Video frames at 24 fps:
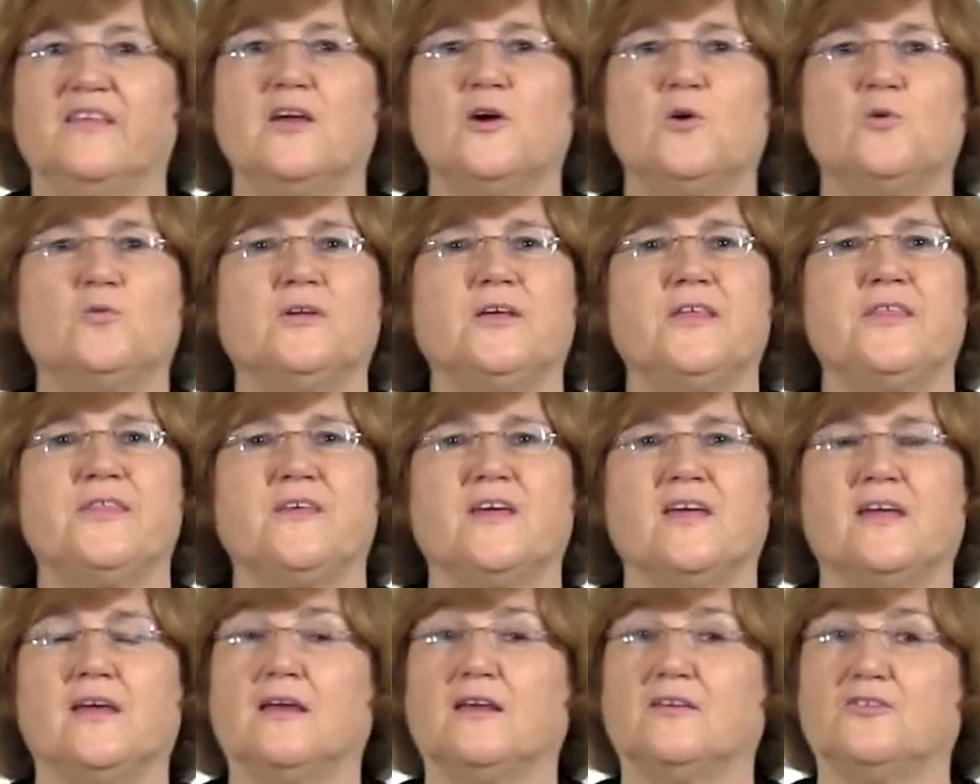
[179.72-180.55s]
The only
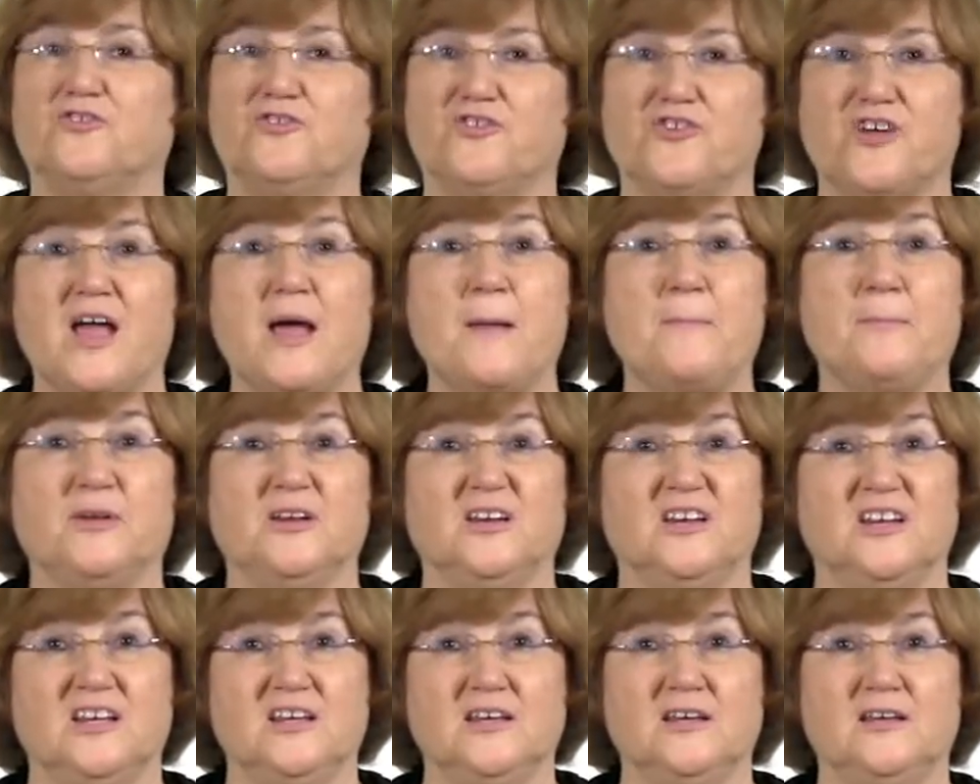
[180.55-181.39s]
thing
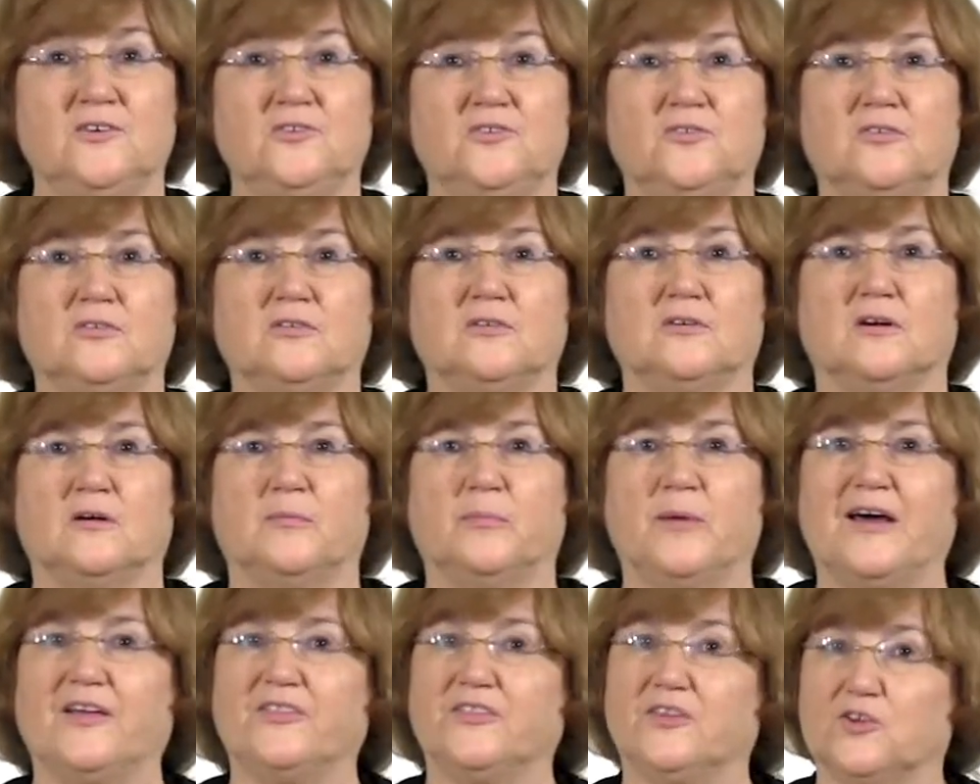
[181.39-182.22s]
Japanese
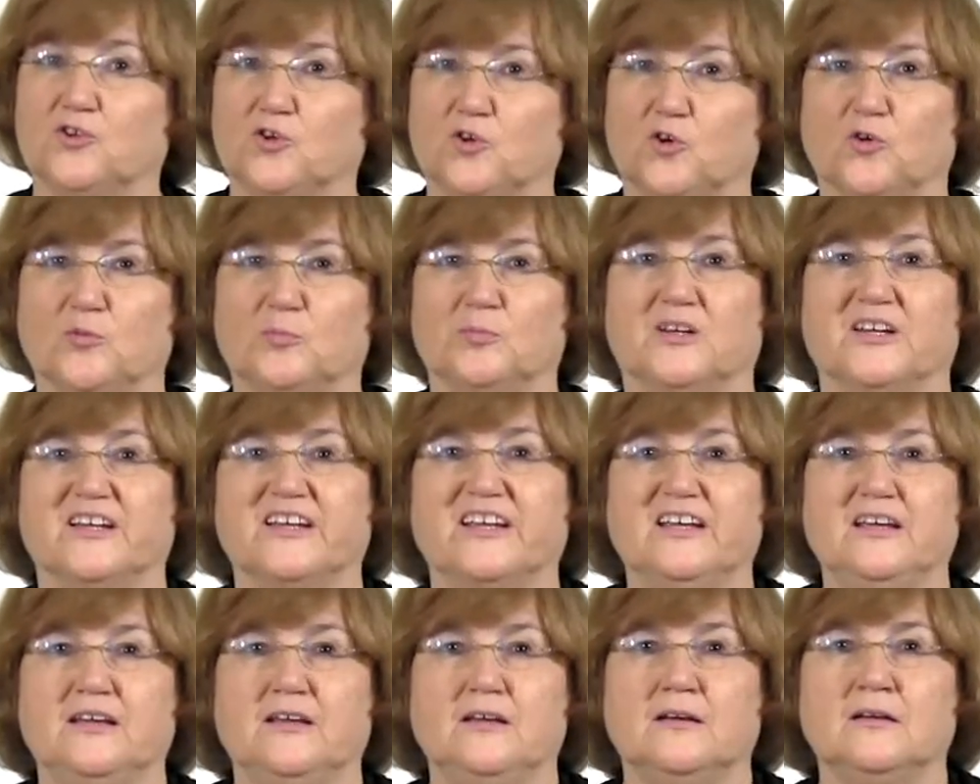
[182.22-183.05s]
about the term
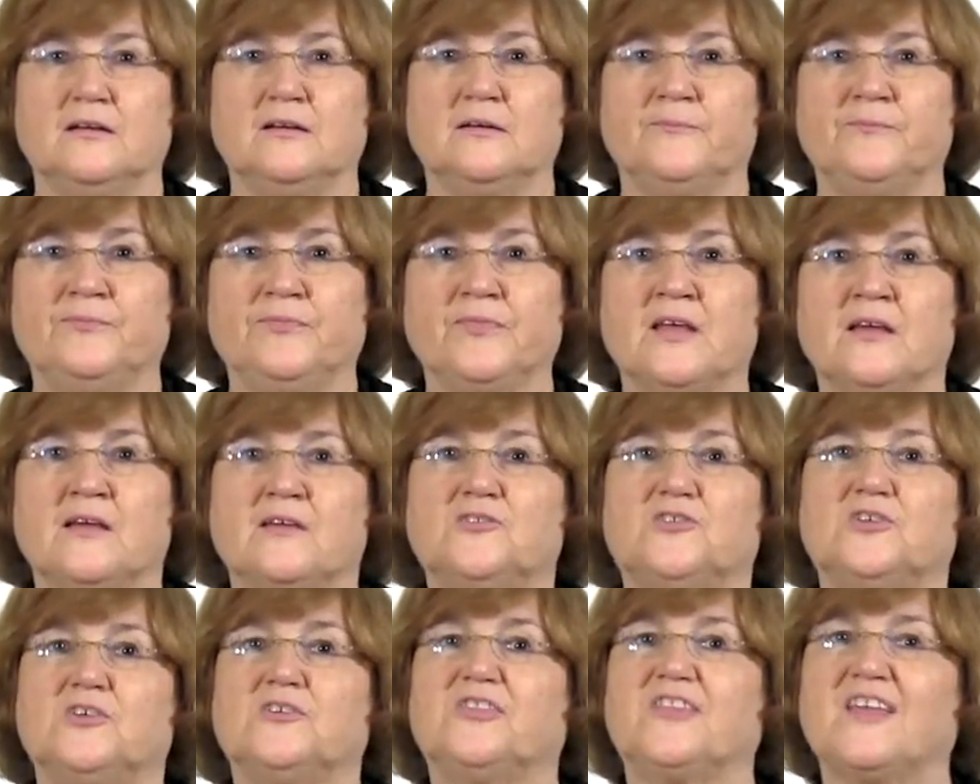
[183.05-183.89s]
lean
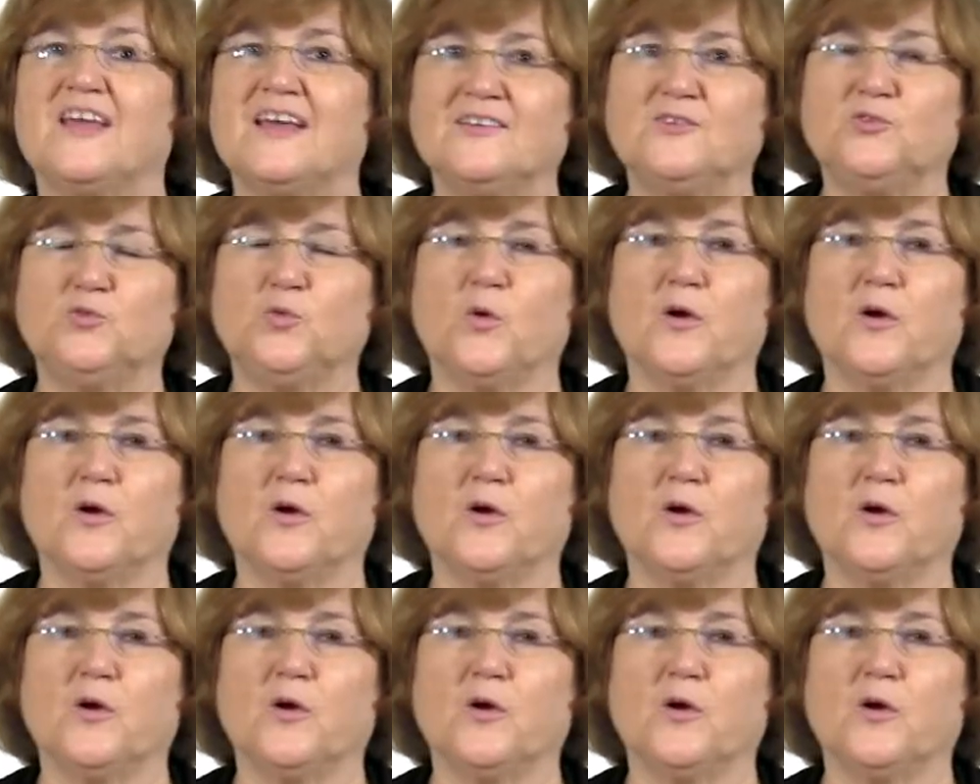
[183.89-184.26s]
is that that's